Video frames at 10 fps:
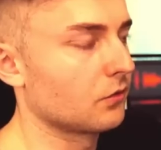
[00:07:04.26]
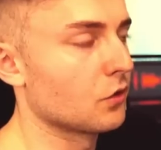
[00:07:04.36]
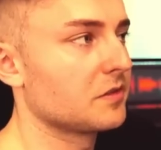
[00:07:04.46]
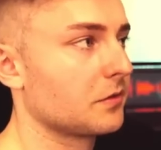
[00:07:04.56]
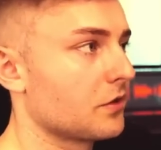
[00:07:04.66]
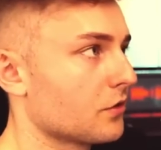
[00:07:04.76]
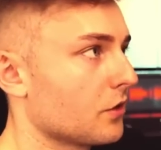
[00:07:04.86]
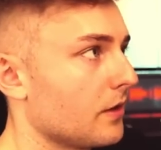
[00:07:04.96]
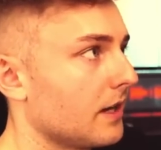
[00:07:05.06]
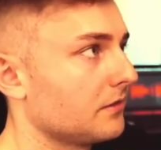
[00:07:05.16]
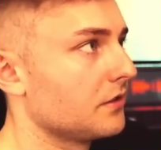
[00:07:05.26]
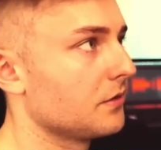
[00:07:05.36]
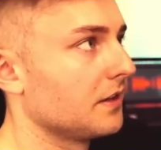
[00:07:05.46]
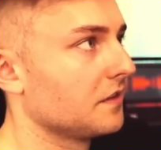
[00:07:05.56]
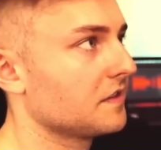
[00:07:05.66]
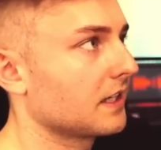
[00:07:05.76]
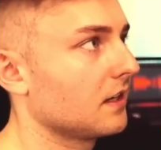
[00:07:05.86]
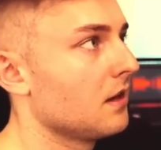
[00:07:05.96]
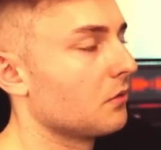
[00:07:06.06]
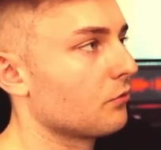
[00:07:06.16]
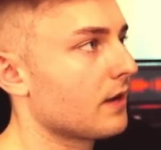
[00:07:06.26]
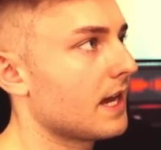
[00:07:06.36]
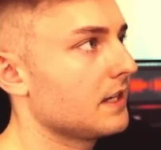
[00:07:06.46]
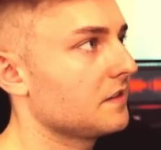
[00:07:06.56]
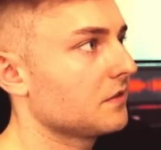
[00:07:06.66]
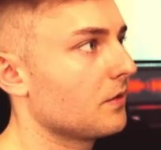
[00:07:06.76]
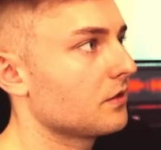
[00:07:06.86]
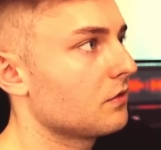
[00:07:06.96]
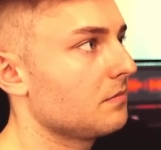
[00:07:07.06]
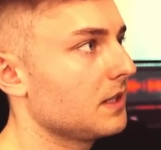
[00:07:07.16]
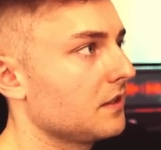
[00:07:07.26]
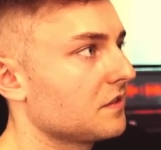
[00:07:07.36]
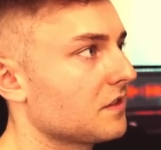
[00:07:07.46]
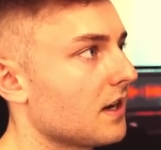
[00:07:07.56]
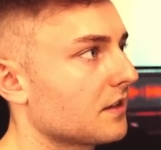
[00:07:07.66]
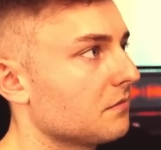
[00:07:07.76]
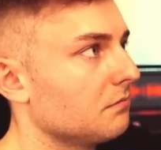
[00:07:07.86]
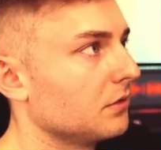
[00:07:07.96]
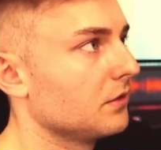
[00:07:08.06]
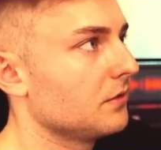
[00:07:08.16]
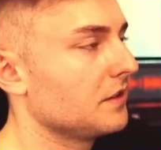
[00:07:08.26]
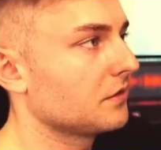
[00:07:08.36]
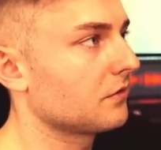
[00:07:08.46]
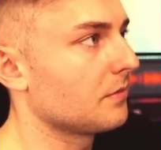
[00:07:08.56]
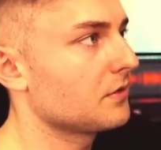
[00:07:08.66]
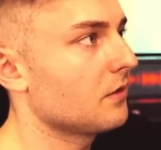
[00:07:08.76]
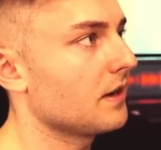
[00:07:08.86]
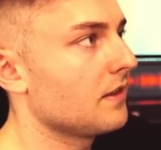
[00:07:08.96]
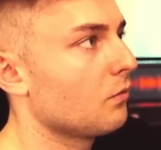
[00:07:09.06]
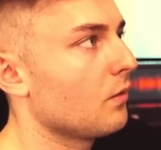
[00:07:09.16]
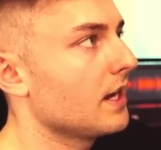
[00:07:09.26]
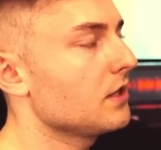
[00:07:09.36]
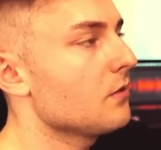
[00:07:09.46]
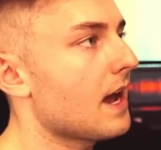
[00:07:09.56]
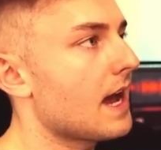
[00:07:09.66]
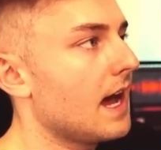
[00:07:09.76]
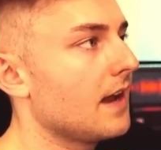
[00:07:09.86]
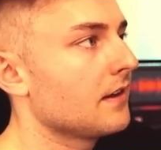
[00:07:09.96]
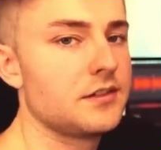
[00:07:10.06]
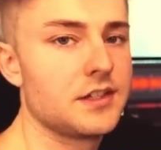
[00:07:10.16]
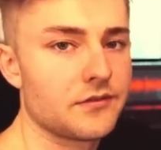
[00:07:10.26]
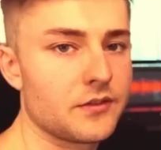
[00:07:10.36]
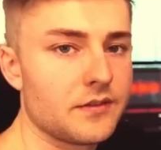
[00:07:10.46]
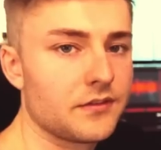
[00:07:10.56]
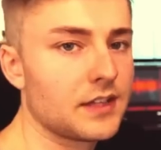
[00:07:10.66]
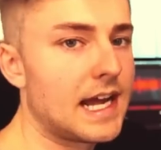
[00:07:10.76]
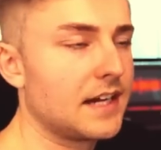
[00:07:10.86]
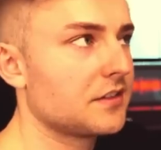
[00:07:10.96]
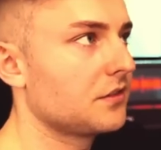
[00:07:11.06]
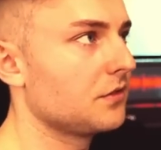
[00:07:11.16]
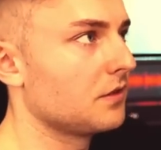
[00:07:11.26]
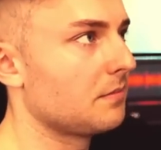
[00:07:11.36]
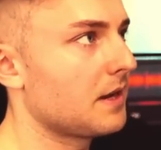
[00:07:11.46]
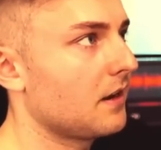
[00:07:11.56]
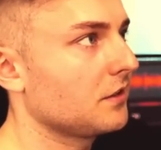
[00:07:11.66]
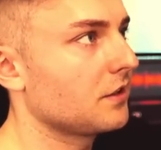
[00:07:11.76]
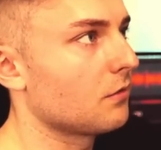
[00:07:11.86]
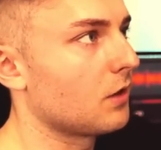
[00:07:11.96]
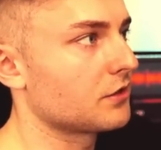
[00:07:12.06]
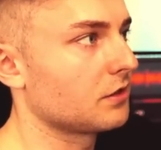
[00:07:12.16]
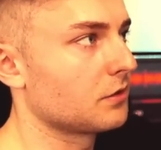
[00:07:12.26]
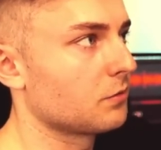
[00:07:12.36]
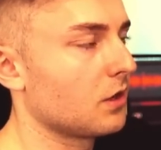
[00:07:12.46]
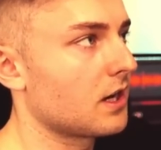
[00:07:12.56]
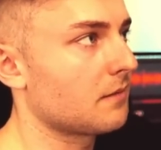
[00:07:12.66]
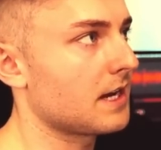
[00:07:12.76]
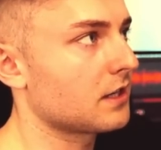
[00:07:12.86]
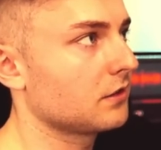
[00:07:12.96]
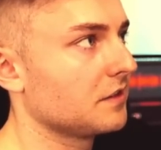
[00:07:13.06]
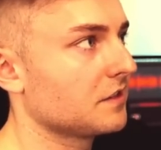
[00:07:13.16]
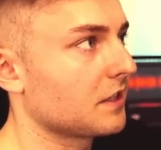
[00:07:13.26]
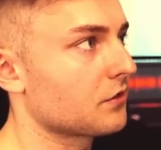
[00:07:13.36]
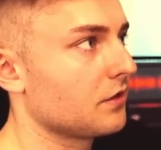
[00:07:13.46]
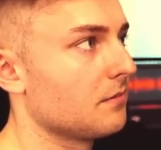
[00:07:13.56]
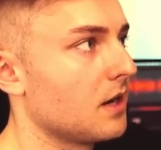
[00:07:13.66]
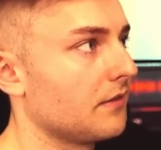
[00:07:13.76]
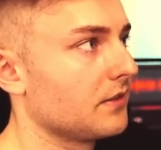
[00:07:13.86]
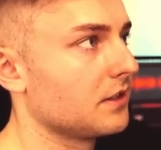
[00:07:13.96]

groups, which I'll show you how to do in a second. But red is going to be stocks, blue is crypto, and the way you add different flags to the pairs that you're watching, which will automatically section them off